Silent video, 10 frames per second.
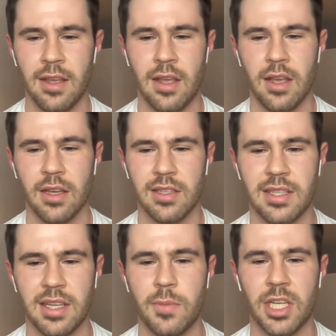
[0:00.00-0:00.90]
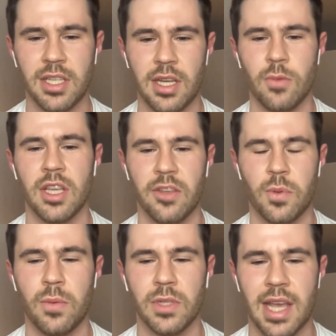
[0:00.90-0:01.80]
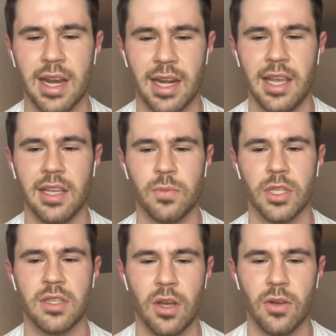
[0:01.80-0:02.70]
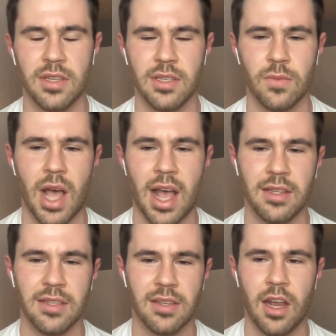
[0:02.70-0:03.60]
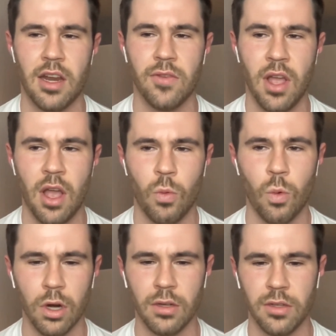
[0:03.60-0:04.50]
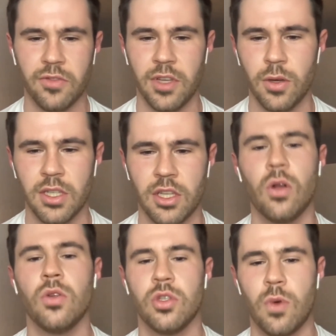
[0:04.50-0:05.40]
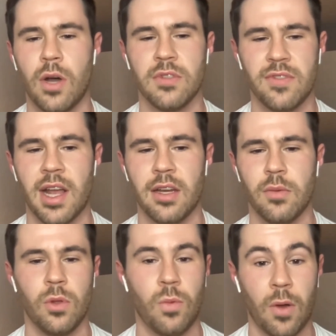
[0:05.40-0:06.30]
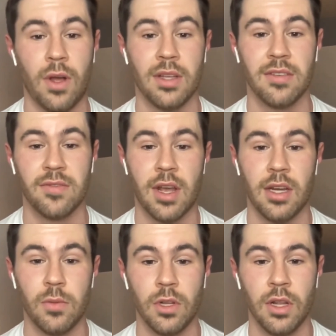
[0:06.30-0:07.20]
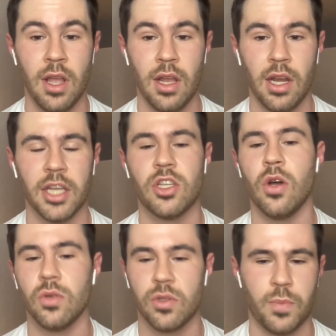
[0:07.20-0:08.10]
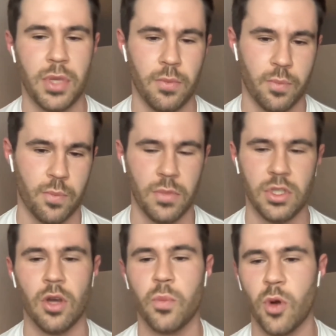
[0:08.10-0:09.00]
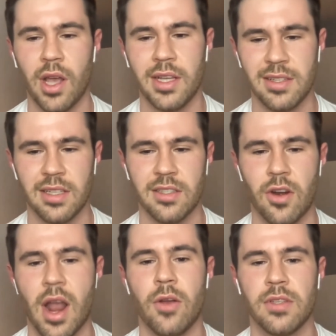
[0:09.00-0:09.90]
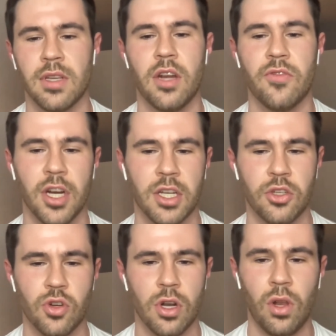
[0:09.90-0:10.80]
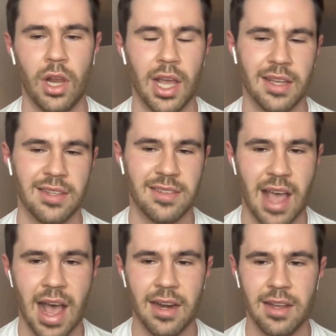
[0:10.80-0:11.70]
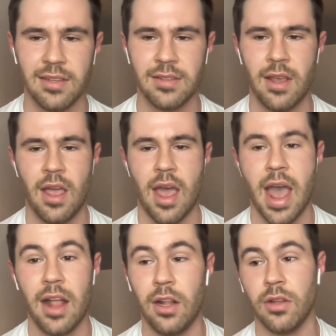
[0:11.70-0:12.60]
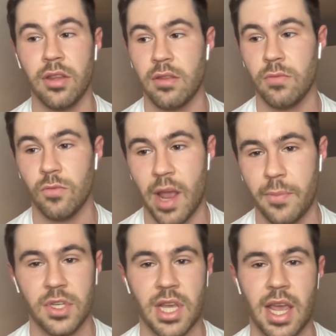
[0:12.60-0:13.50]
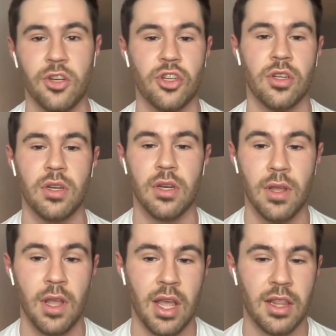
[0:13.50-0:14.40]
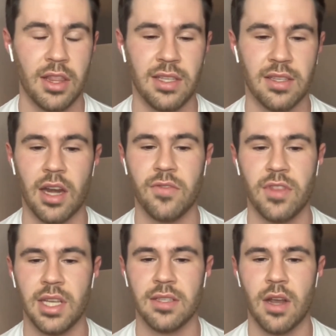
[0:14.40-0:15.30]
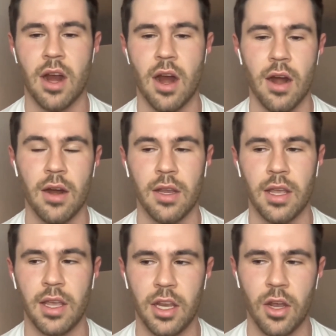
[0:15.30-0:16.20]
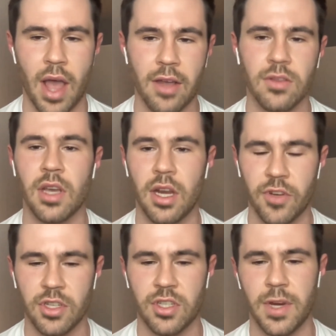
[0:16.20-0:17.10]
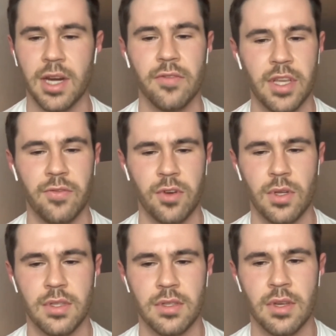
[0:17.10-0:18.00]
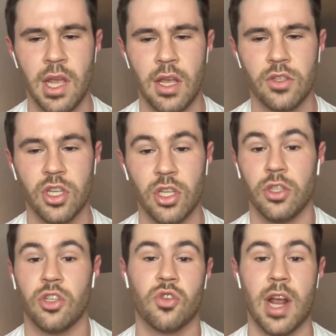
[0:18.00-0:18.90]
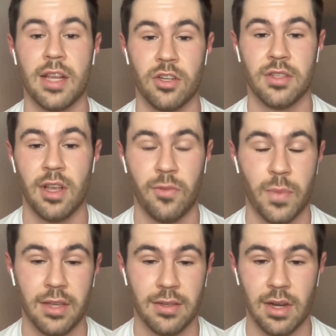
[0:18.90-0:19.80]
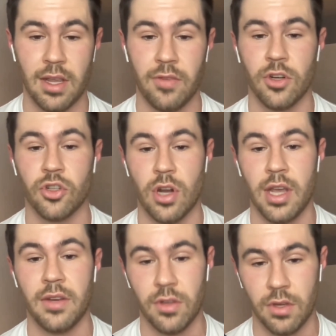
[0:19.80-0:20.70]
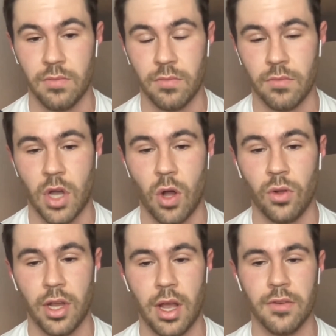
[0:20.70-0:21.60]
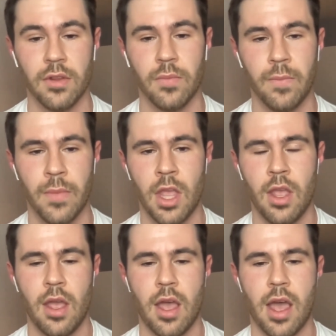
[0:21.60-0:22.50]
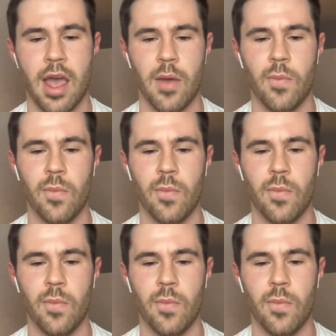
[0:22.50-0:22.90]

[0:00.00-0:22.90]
Because like CBT would give people techniques, but Stoicism had this kind of worldview. It told you what was valuable, what wasn't valuable. Like don't prize things that are outside of your control, like status, health, reputation. These kind of things are, you know, outside of your sphere of influence. So you'll distress yourself basically if you're trying to hold on to them.